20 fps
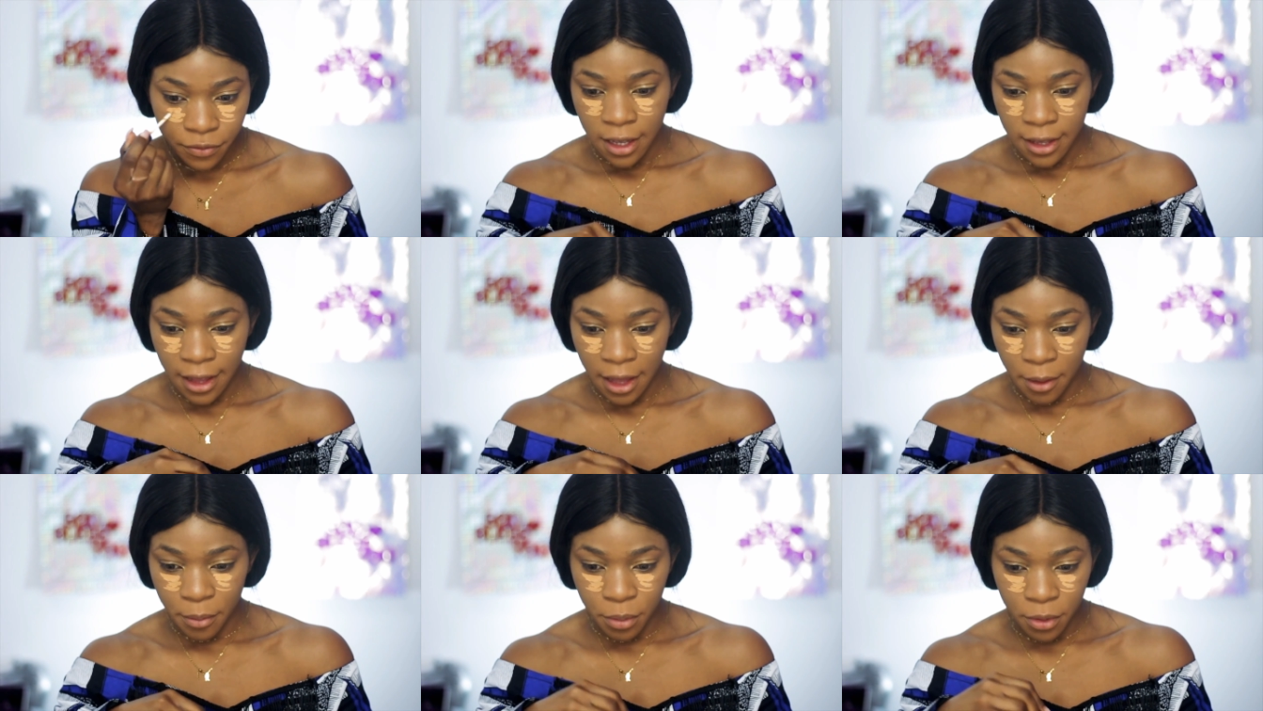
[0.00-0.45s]

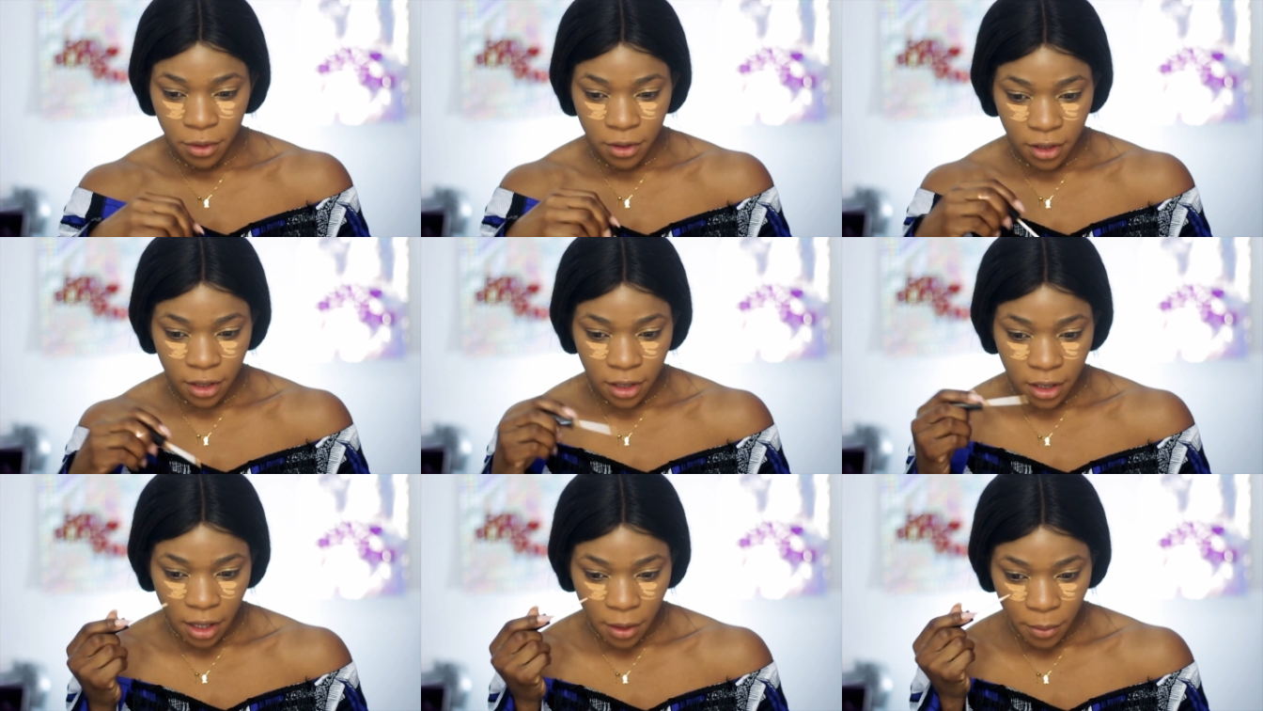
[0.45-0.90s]
and I put
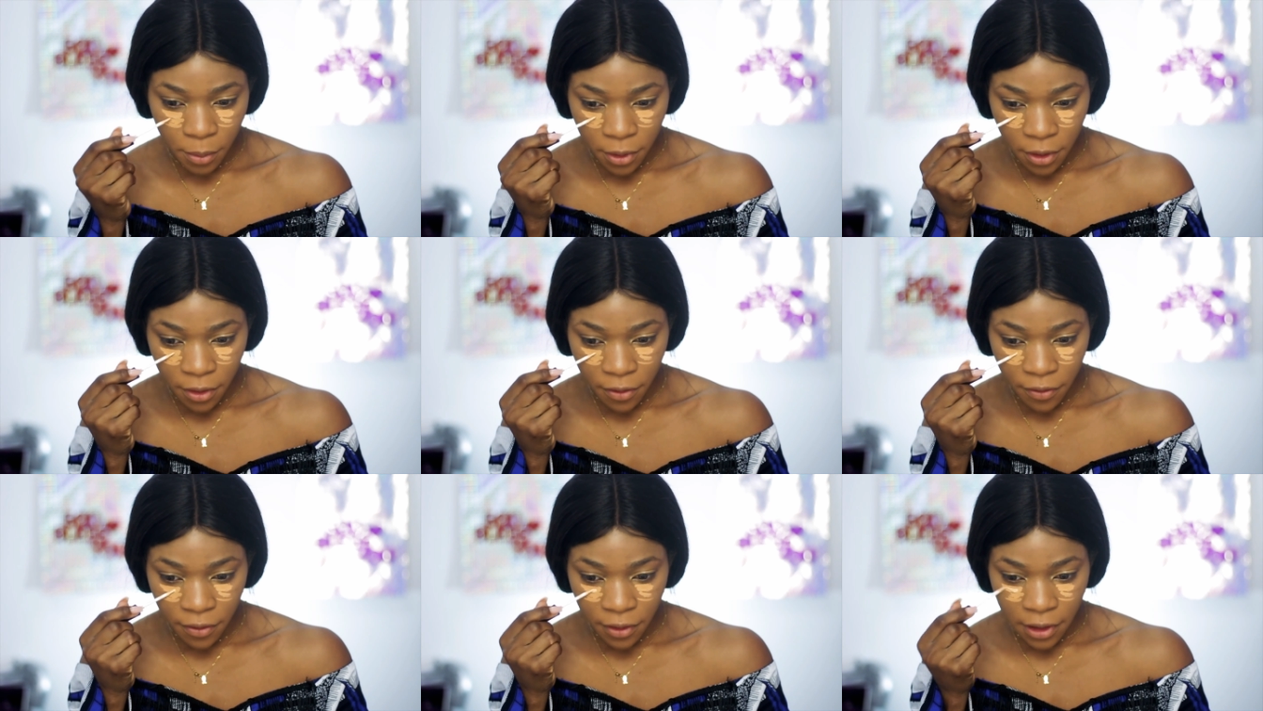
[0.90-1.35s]
in a bit
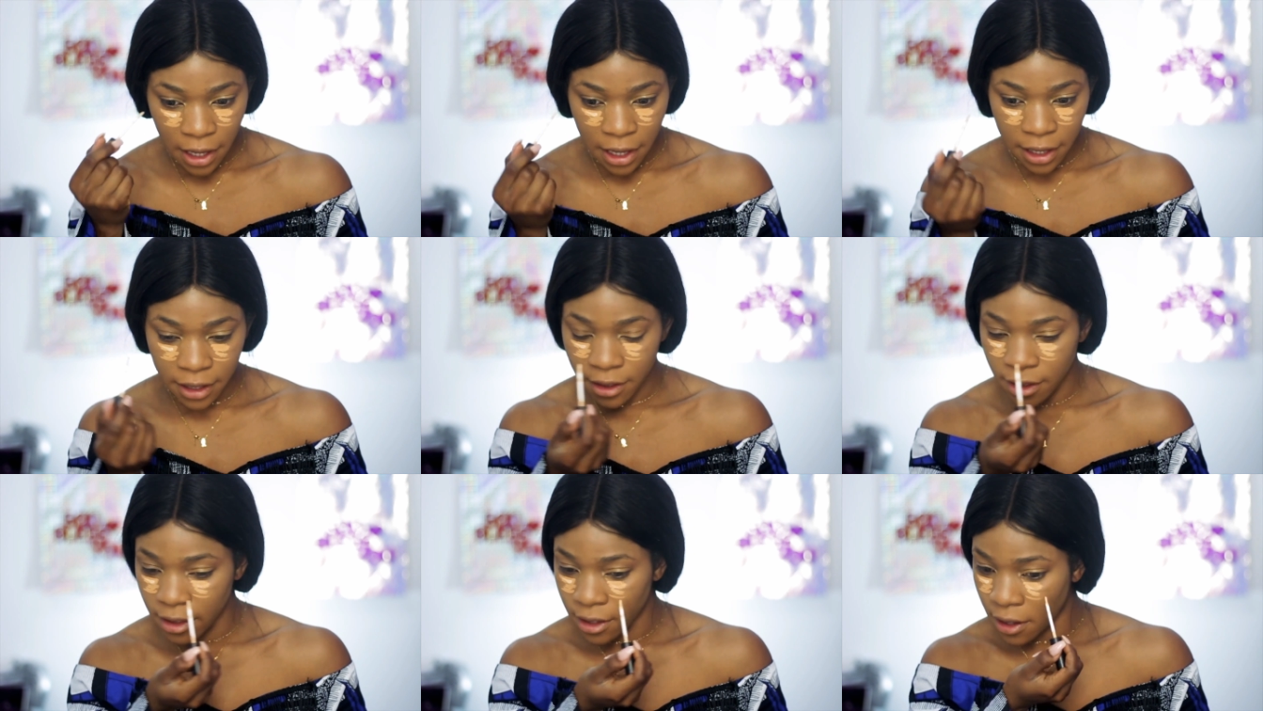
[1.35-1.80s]
of
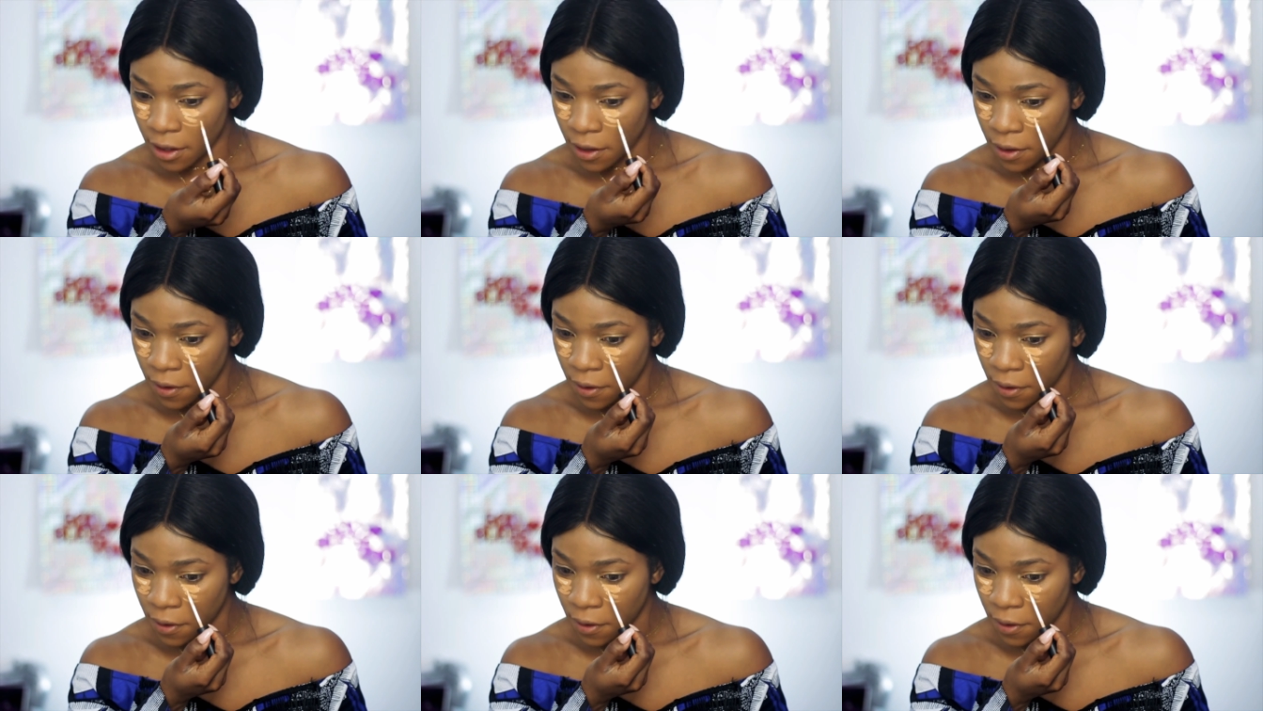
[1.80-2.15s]
light there.